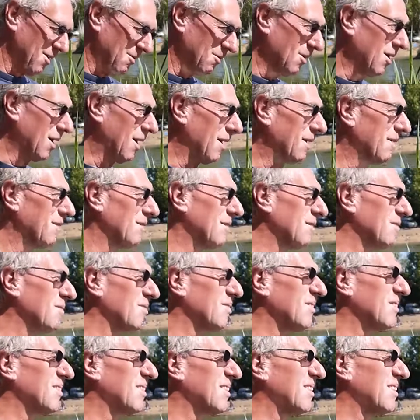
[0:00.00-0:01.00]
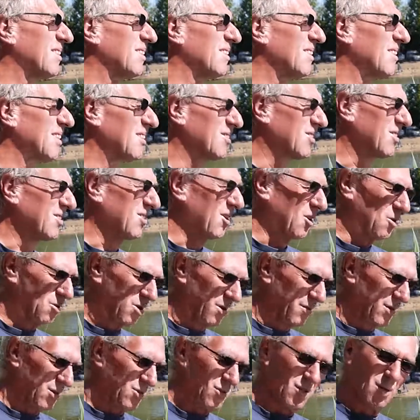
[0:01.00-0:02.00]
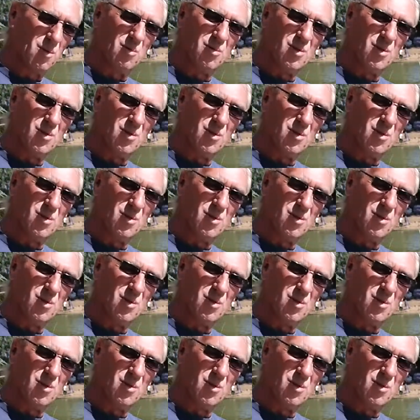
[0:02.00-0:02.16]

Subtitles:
where this is a quiver tip